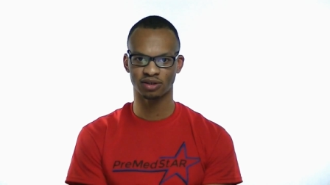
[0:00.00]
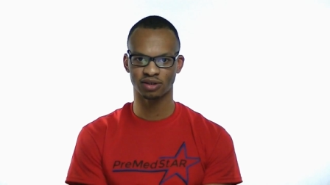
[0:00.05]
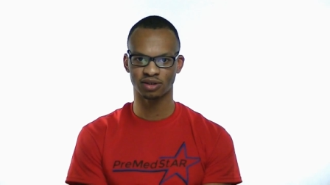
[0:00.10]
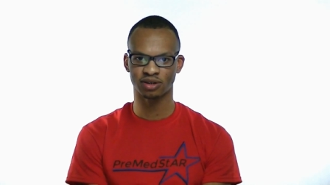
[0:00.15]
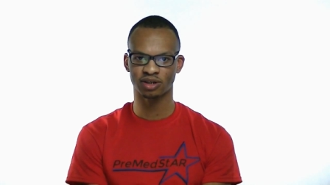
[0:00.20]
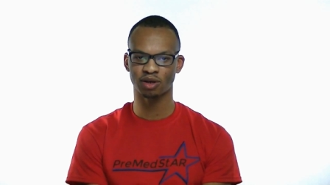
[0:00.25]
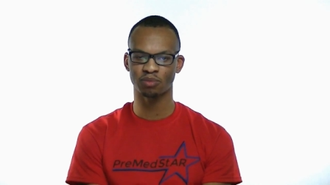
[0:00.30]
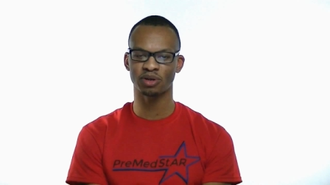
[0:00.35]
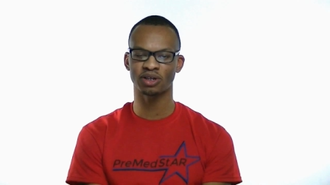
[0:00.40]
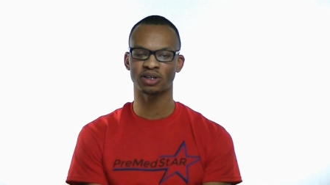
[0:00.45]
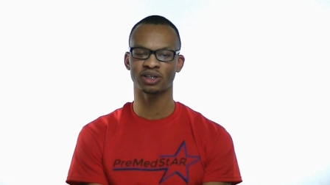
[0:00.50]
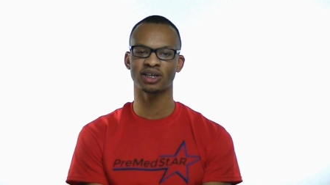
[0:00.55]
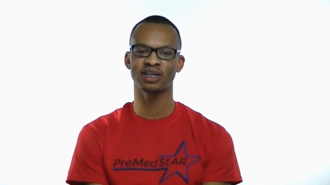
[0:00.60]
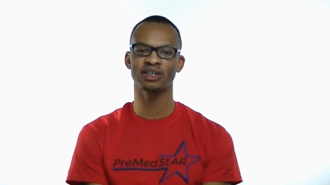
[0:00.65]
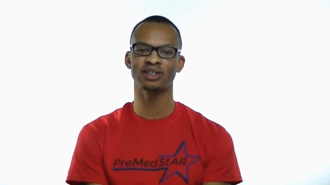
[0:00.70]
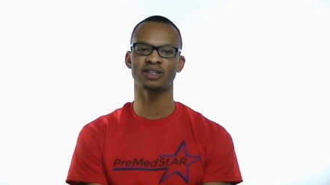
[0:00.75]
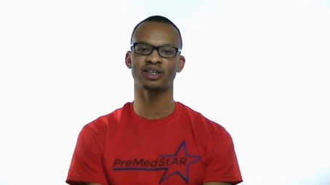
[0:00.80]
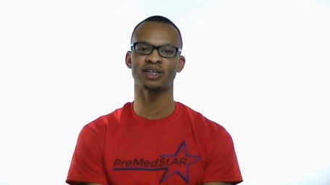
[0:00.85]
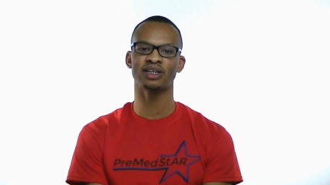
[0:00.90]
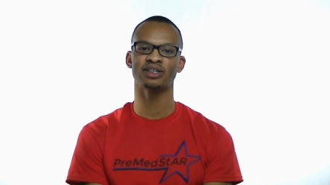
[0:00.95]
some of the
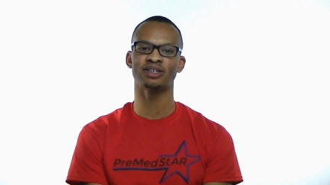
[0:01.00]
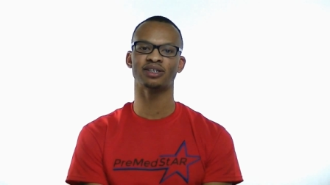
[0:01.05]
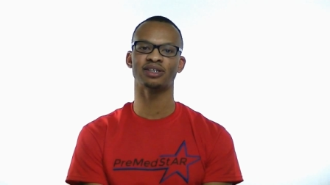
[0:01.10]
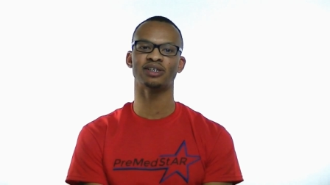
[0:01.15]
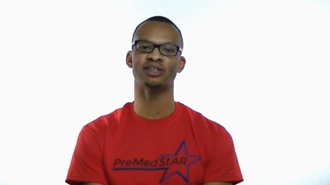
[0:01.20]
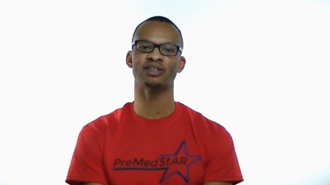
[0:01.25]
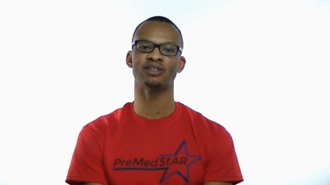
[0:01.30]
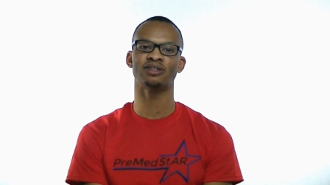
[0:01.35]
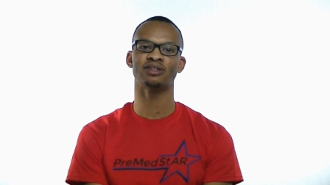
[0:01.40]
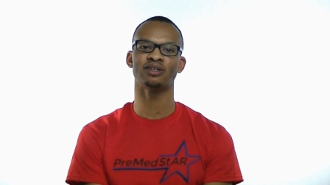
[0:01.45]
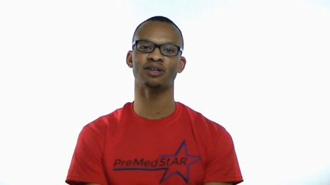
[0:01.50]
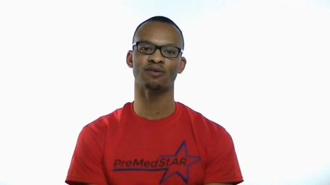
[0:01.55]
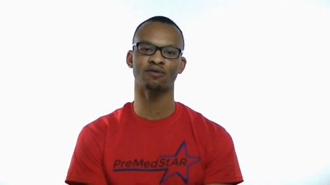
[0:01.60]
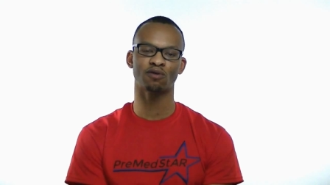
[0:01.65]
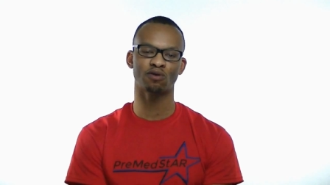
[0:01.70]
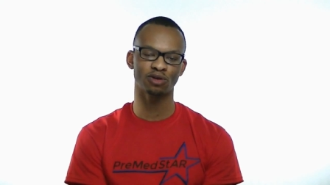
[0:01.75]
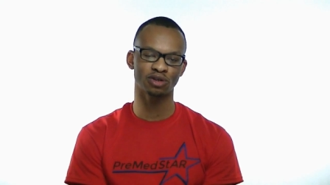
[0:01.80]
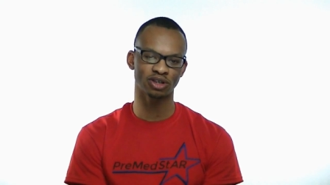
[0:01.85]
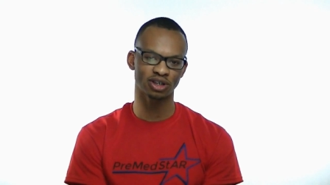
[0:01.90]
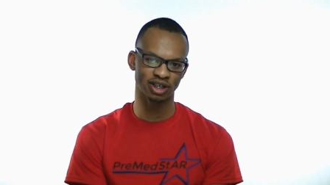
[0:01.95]
key things is, of
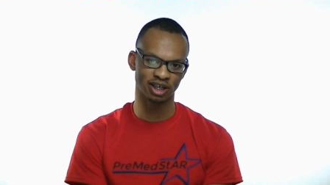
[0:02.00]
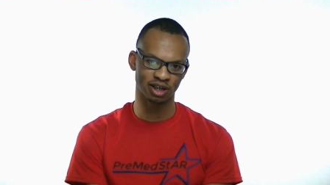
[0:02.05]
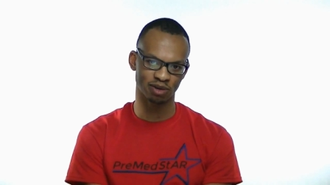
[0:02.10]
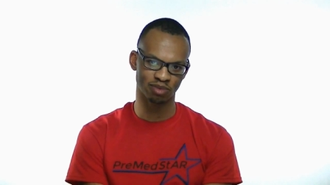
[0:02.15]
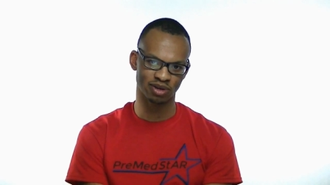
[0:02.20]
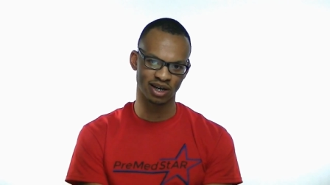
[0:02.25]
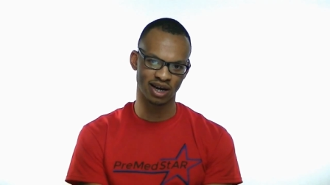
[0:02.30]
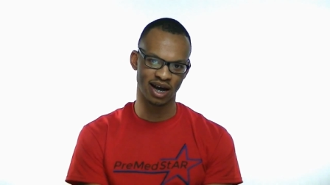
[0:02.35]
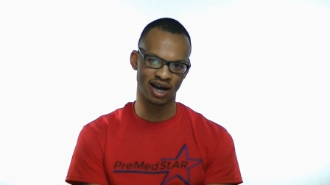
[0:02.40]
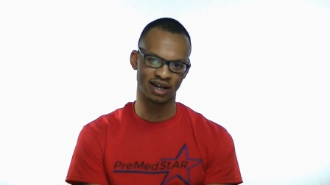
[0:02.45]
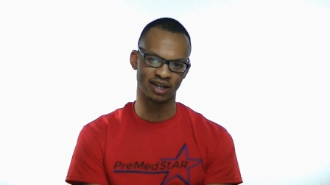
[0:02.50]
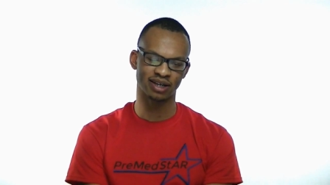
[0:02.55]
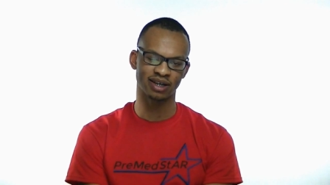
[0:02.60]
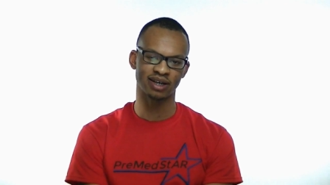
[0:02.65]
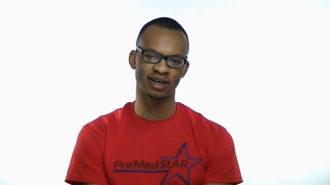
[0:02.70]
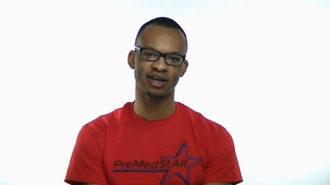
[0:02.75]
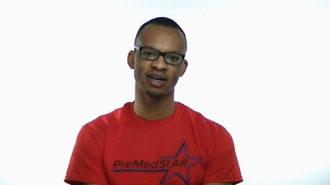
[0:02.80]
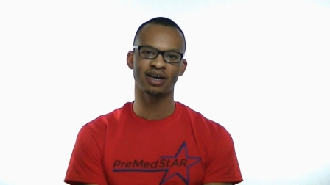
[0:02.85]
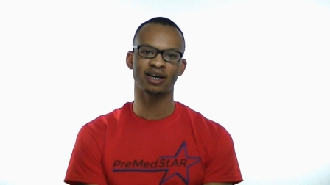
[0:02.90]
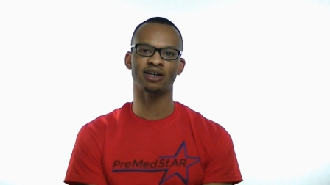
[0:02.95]
course, the MCAT
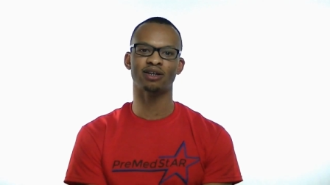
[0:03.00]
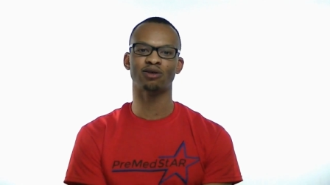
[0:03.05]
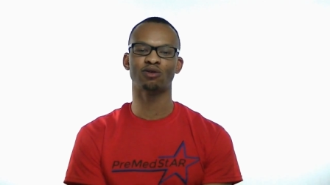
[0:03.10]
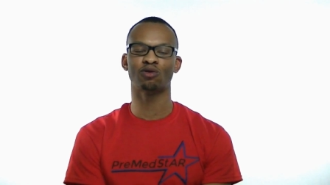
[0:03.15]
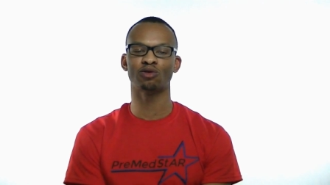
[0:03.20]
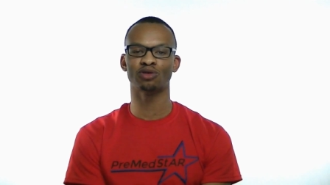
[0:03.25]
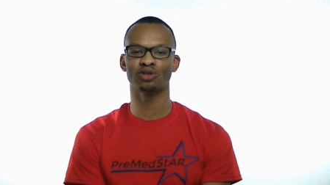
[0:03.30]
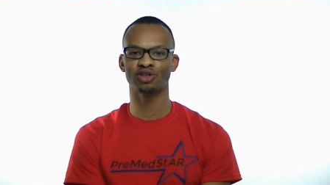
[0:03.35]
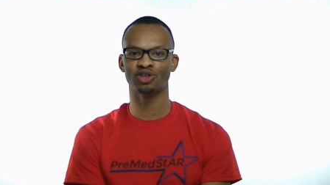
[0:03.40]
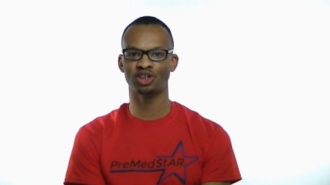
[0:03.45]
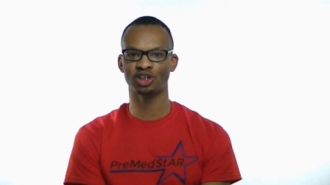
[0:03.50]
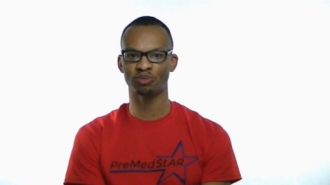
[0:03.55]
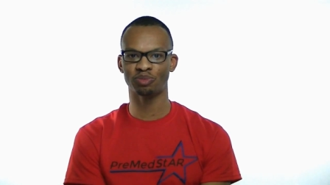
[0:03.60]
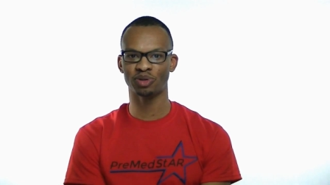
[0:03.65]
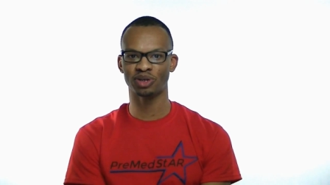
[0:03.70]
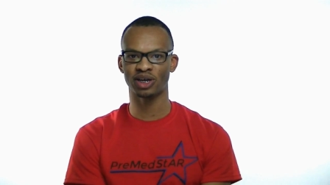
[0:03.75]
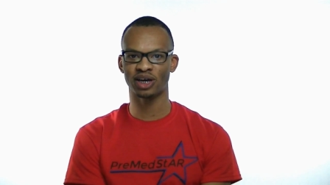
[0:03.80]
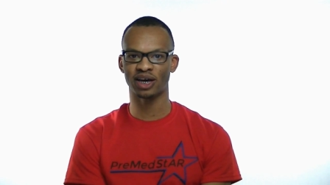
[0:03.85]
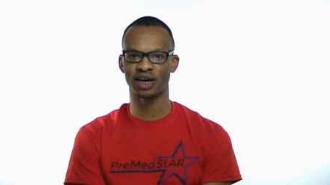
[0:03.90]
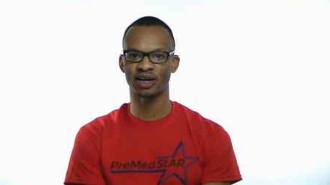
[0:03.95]
and of course the
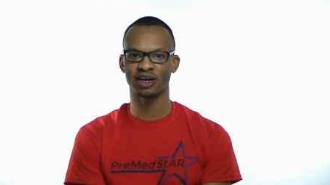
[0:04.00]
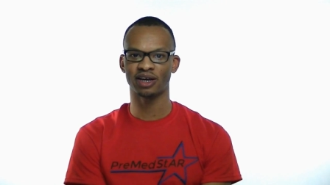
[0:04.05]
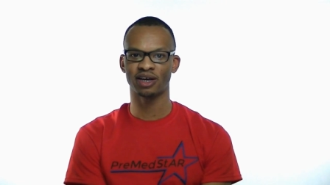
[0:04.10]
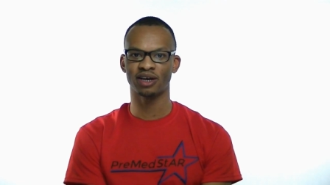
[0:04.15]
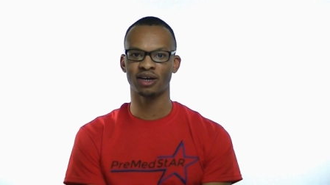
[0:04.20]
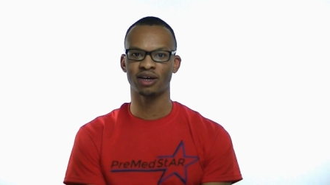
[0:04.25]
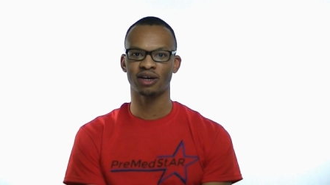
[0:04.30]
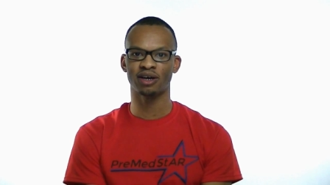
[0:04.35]
GPA.